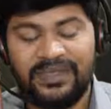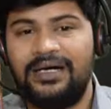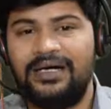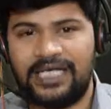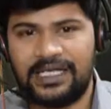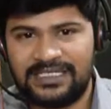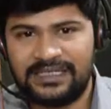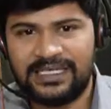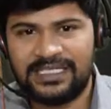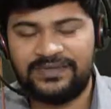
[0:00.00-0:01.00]
uh,
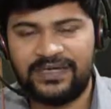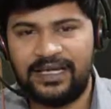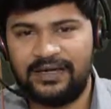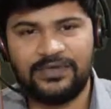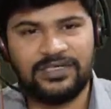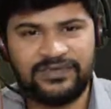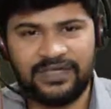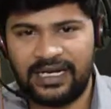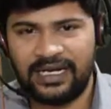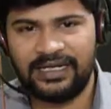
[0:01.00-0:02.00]
TypeScript as well. Of course, we
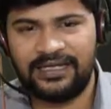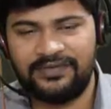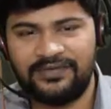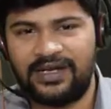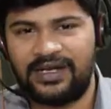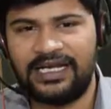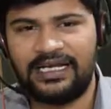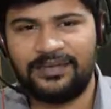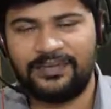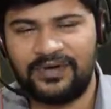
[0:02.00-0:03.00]
are, we are
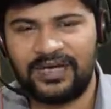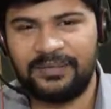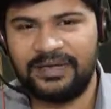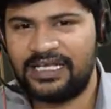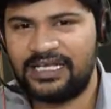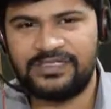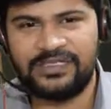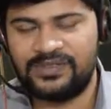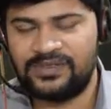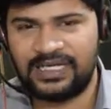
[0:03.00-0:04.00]
writing a program in
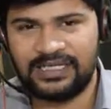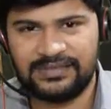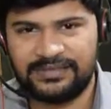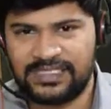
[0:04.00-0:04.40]
TypeScript, so TypeScript is